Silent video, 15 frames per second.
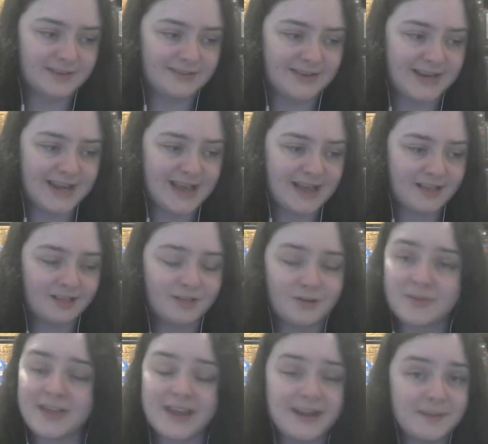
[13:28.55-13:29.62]
Ariel
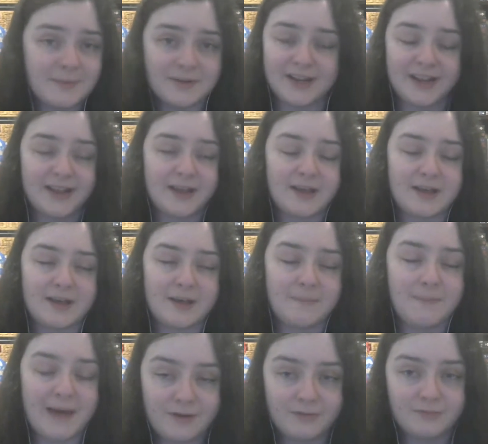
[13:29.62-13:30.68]
or with anybody
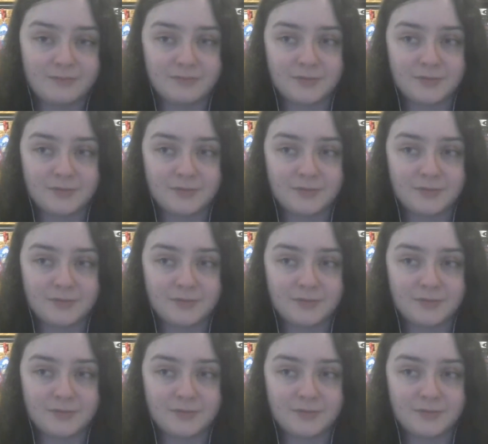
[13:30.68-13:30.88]
about